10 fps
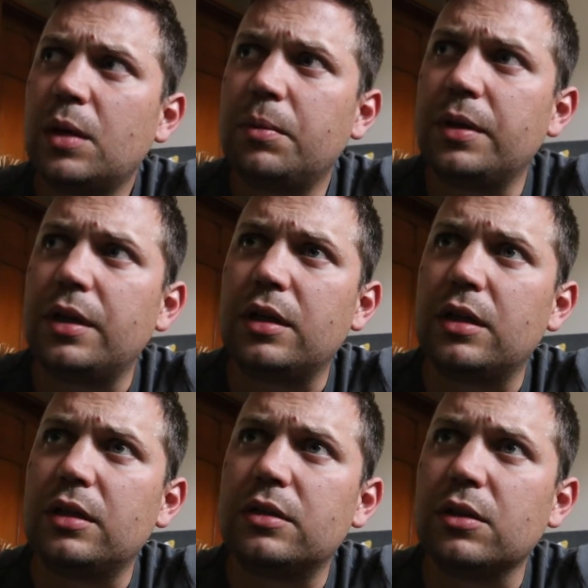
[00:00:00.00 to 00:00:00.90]
But that
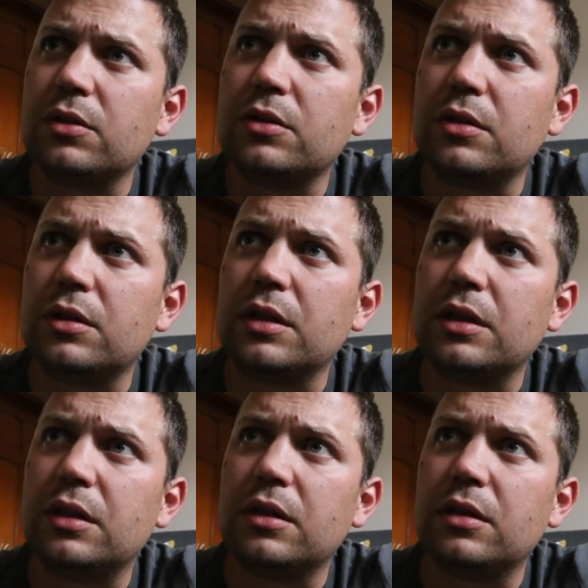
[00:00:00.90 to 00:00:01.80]
it's also gonna
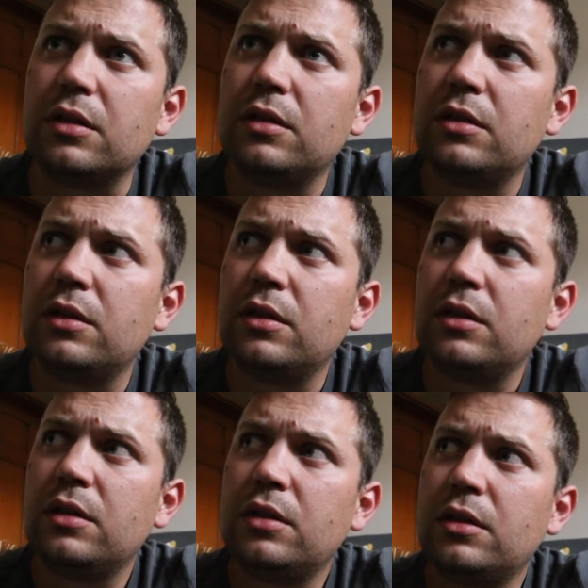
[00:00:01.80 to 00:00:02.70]
get done
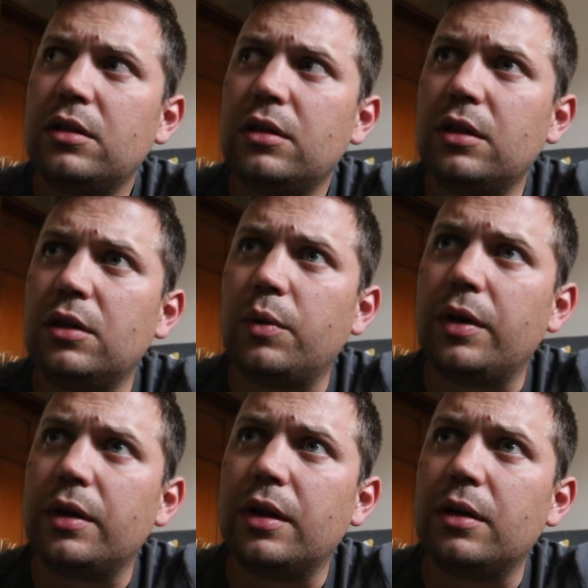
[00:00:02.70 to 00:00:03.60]
in a
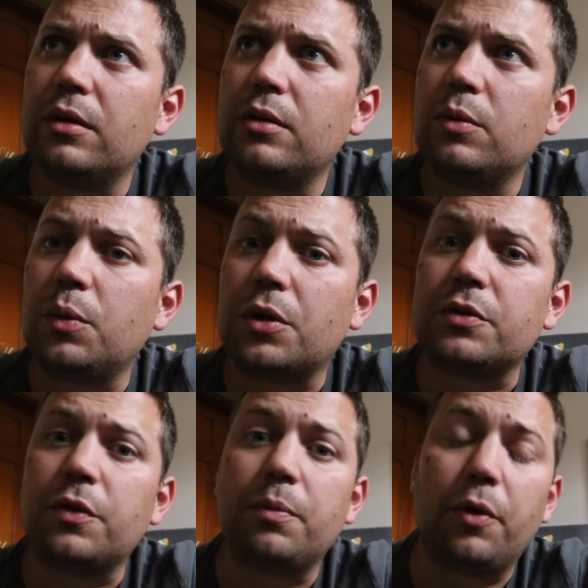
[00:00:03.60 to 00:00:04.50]
way that works
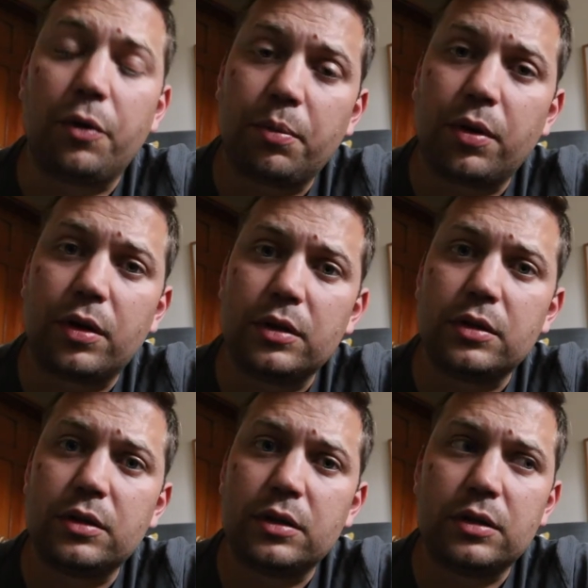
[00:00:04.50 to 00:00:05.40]
for both
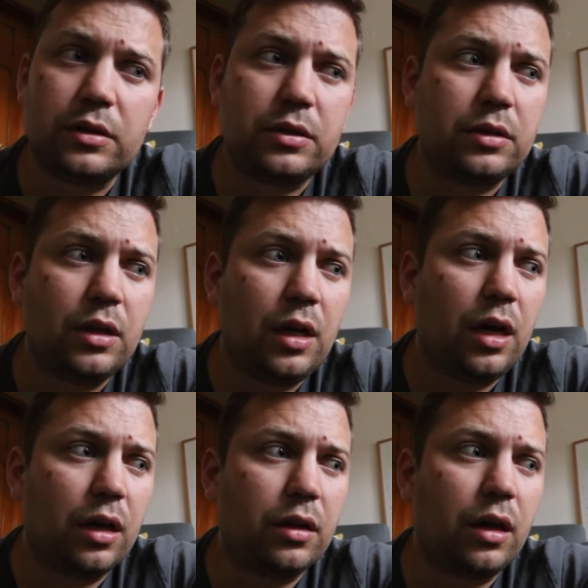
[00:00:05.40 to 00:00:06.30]
parties. And it's
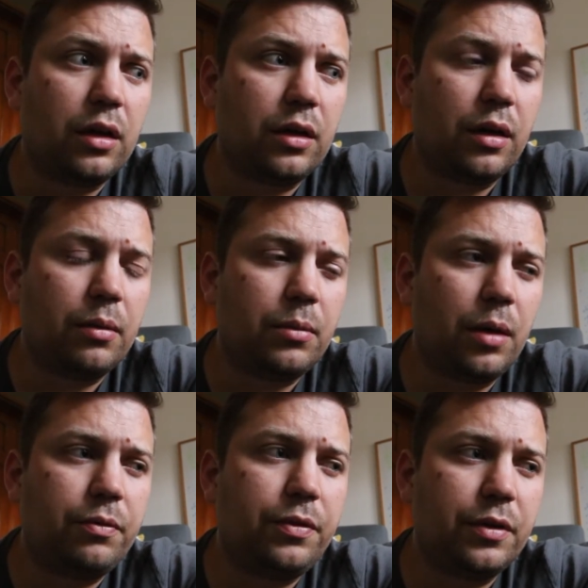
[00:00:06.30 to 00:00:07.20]
a lot,
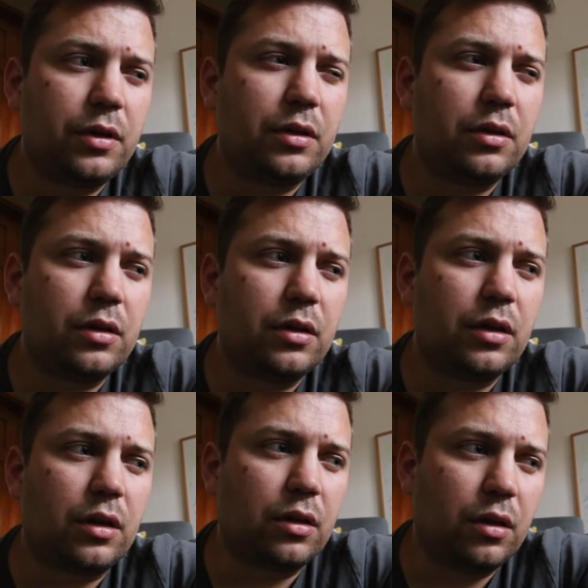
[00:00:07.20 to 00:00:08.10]
I'm feeling
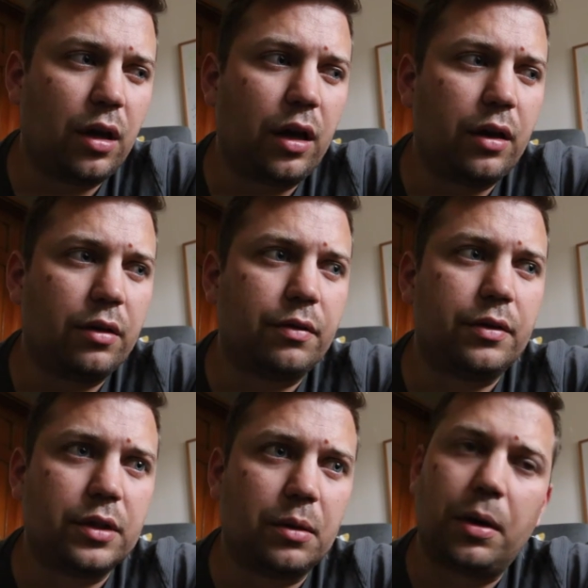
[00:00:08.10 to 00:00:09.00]
like a lot of the
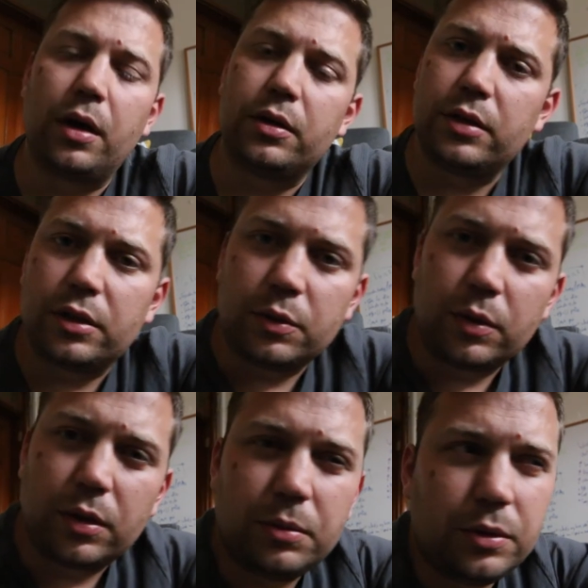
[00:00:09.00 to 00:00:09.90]
subcontractor
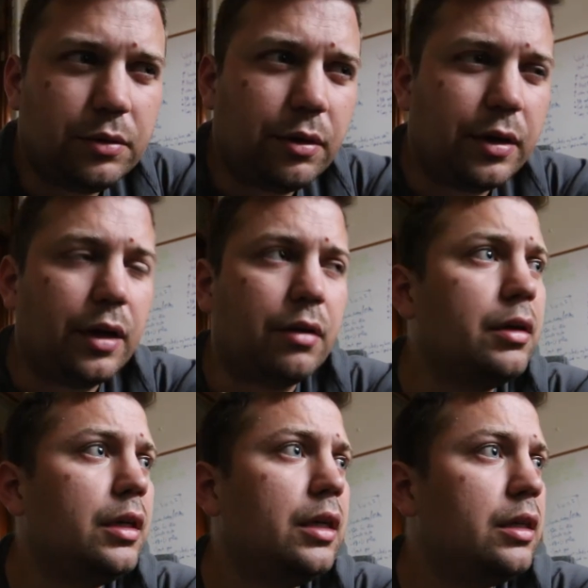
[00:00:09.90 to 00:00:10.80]
work I'm doing right now
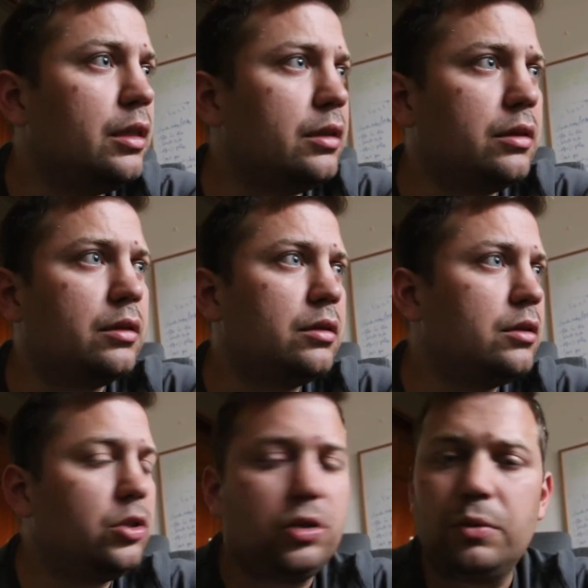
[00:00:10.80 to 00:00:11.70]
is
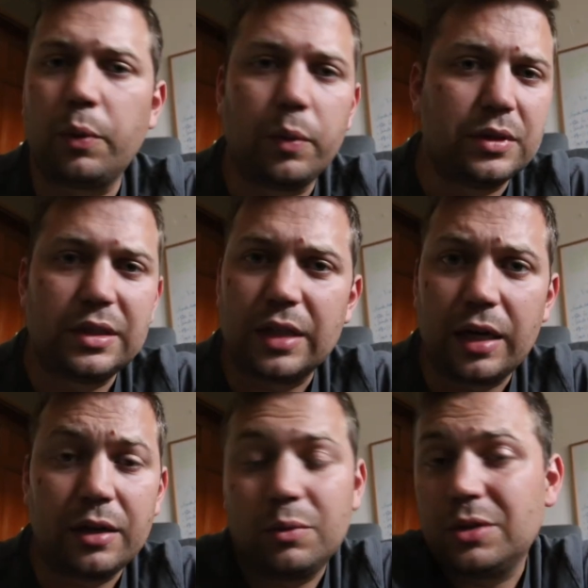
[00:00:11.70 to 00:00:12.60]
super
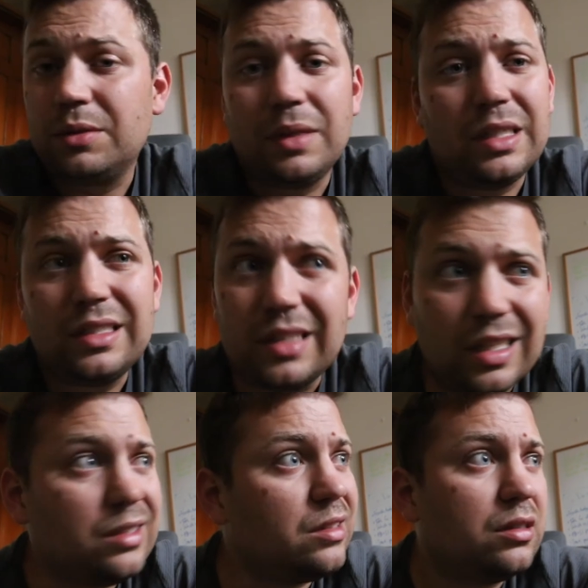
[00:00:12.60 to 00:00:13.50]
one-sided, which makes
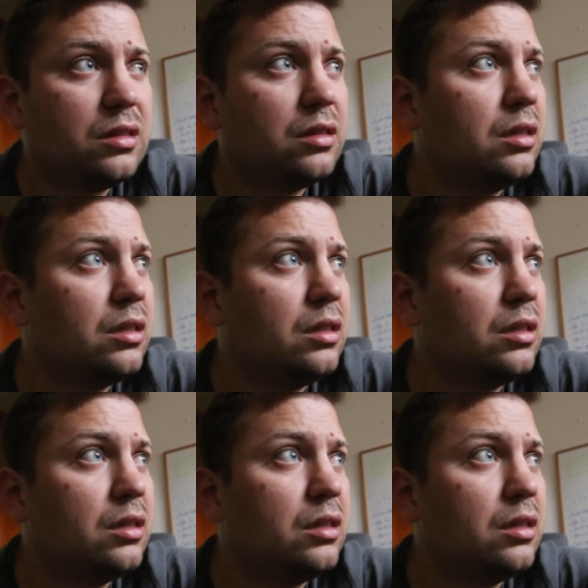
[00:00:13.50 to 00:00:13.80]
sense.